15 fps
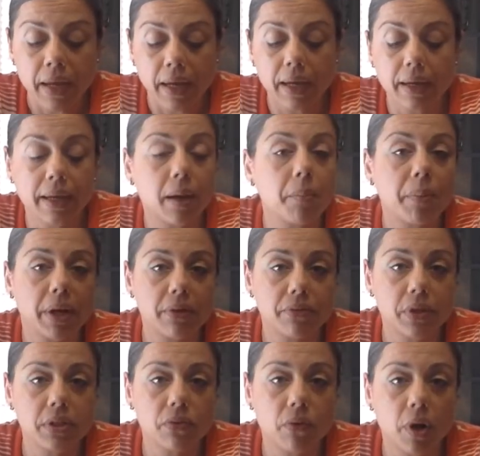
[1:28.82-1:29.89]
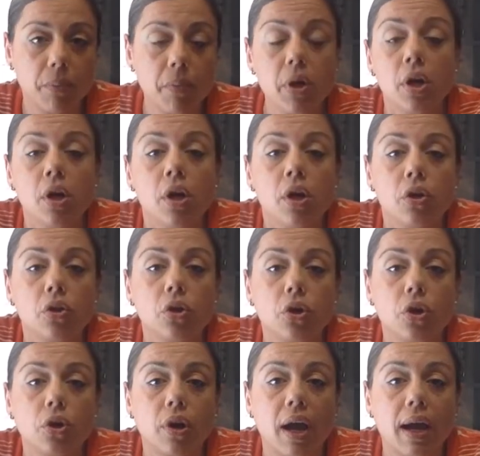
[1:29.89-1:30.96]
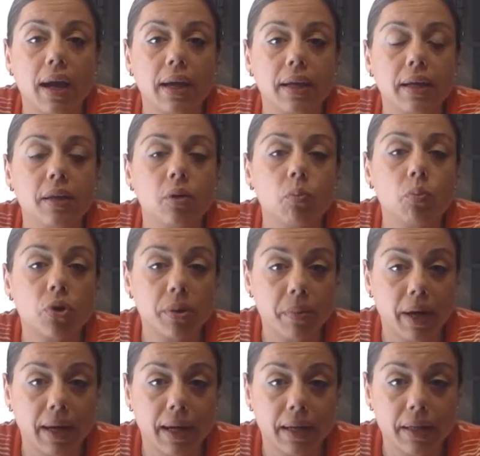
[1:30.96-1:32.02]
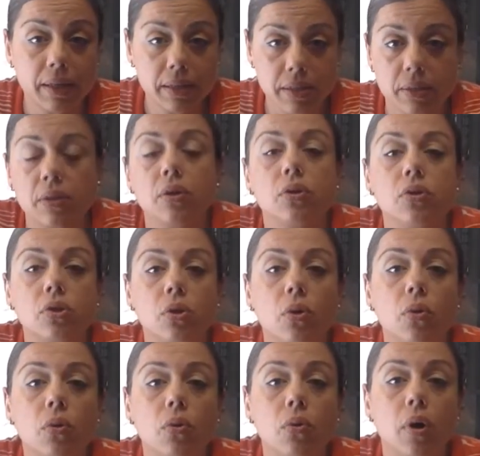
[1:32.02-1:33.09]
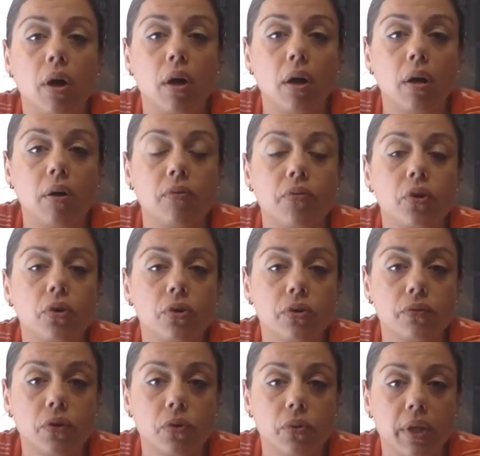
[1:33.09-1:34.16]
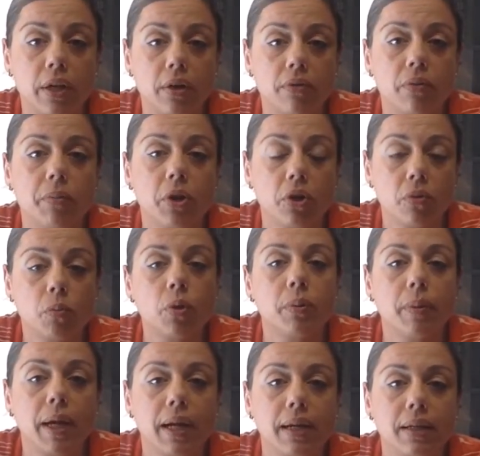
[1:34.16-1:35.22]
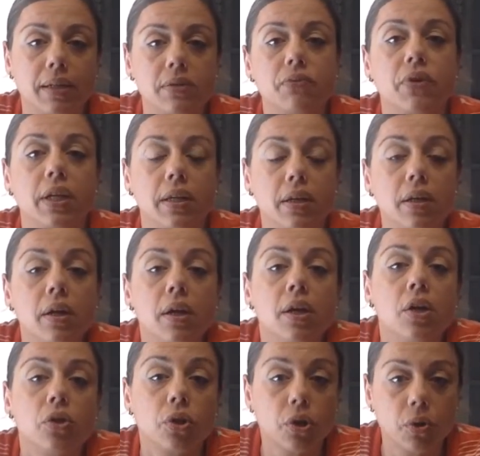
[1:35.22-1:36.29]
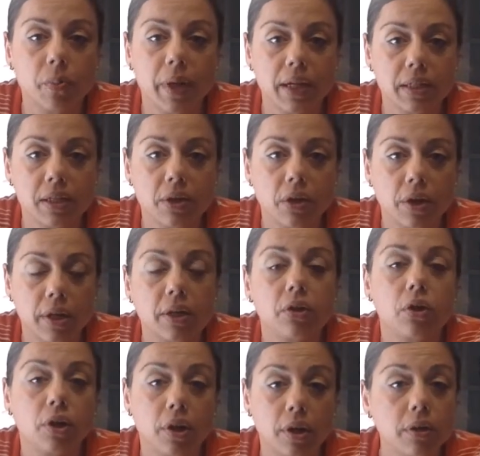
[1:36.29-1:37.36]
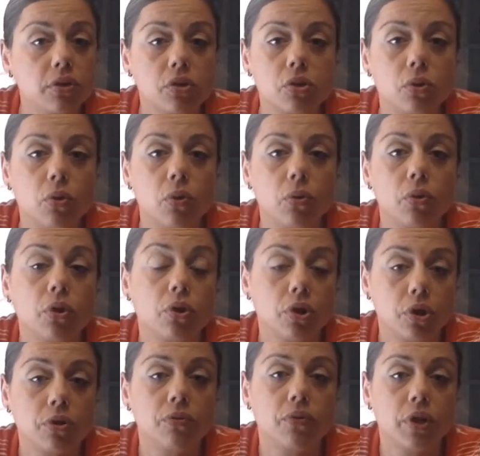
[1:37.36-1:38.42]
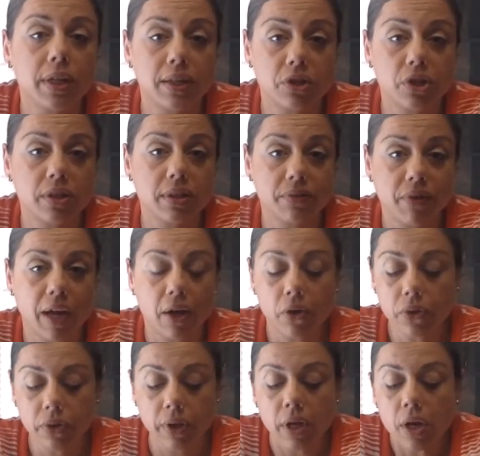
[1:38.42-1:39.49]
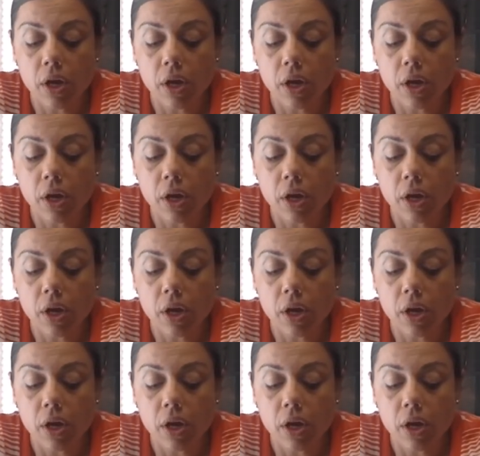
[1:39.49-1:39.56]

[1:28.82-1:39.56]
and get benefits from. They're high in prebiotics, so for those of you that are familiar, prebiotics feed the good bacteria in your gut, so they're good for digestive health.